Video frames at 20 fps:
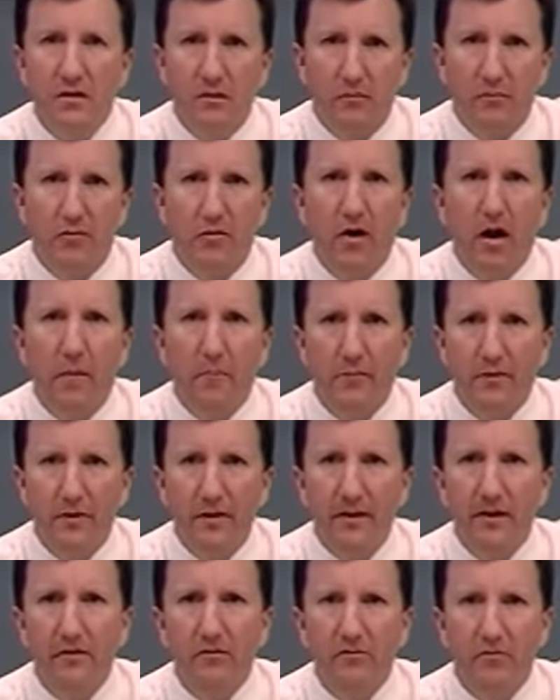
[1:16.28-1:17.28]

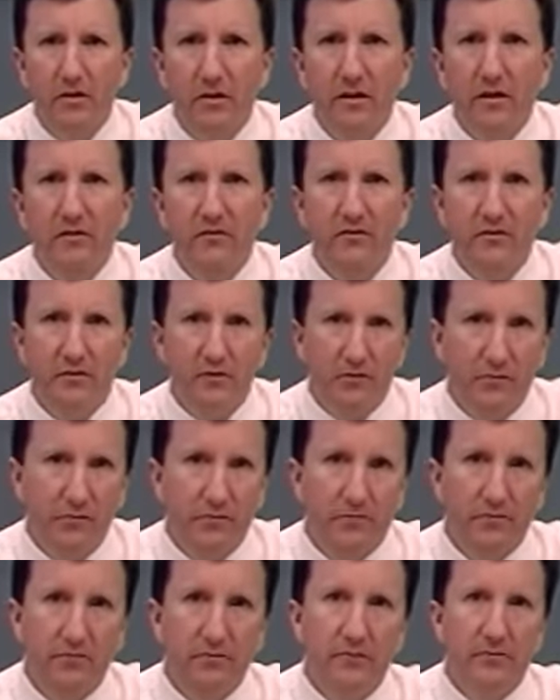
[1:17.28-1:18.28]
properly, really to
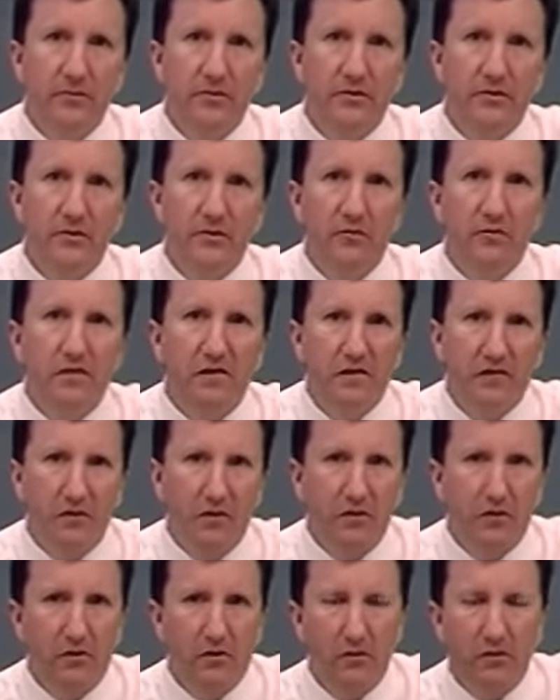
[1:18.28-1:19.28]

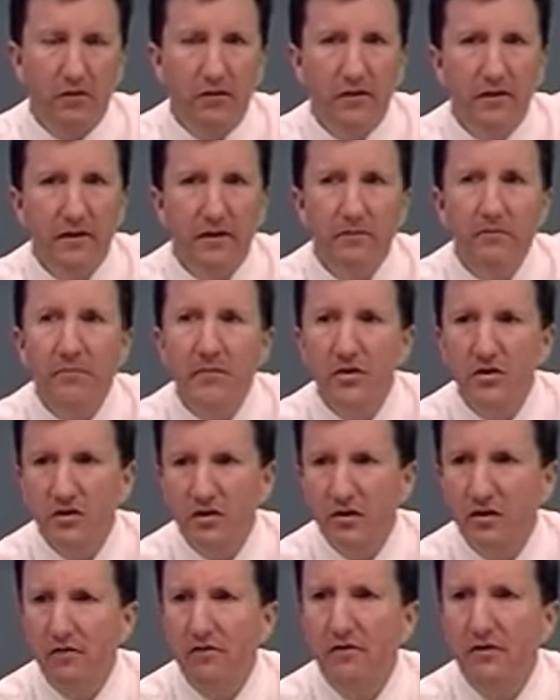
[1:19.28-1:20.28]
further the
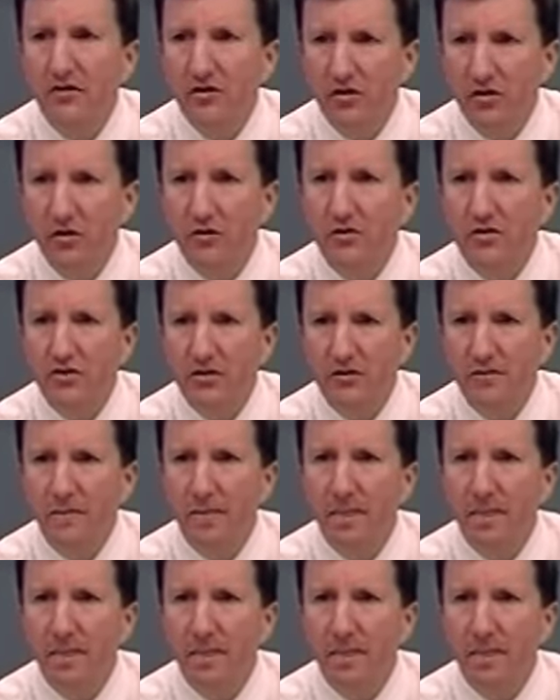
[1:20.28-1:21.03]
mission of the church.